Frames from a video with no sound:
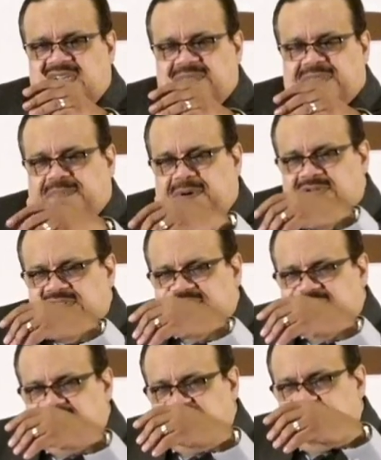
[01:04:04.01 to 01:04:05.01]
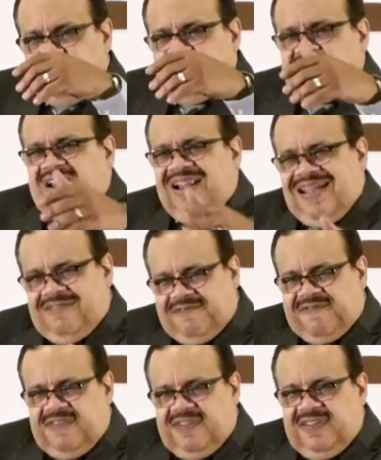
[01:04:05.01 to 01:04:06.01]
But Moses said, Choose
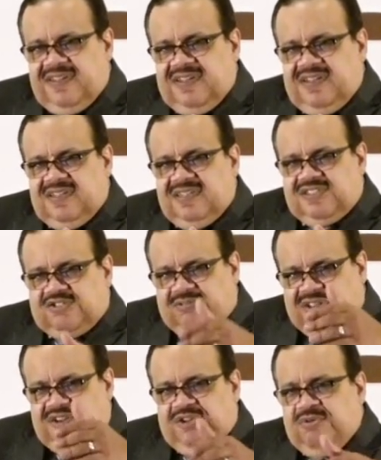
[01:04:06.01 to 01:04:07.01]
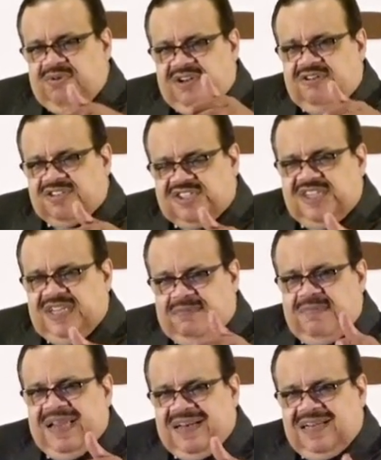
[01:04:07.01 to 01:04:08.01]
life so that you and your seed
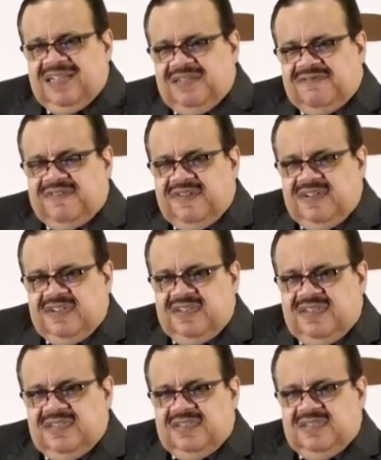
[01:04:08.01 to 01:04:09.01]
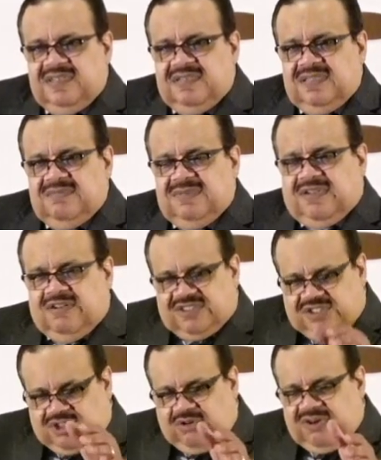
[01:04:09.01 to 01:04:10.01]
may live. Because
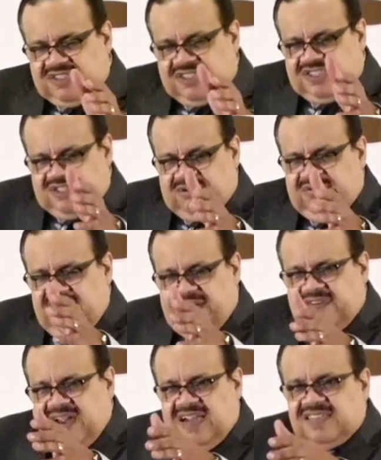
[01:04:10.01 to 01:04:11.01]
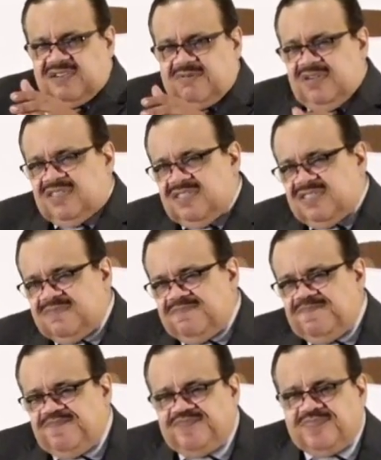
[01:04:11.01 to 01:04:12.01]
choices do have consequences.
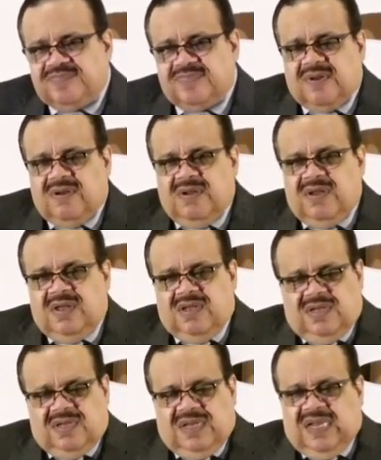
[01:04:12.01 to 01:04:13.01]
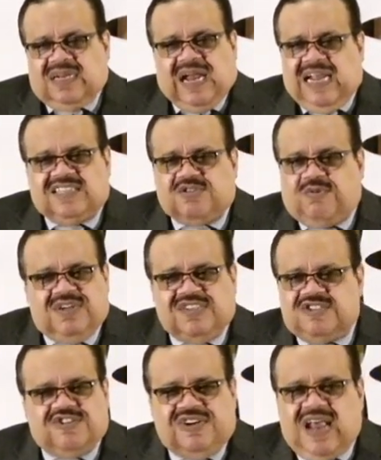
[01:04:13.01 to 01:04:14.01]
And
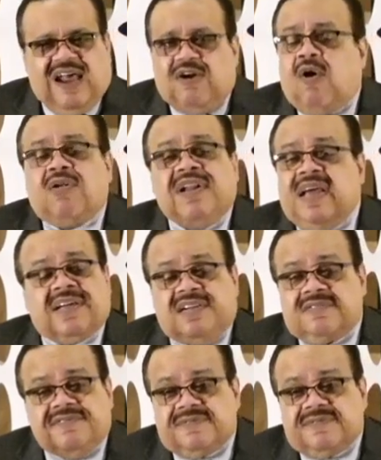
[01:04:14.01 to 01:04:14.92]
consequences are not all negative.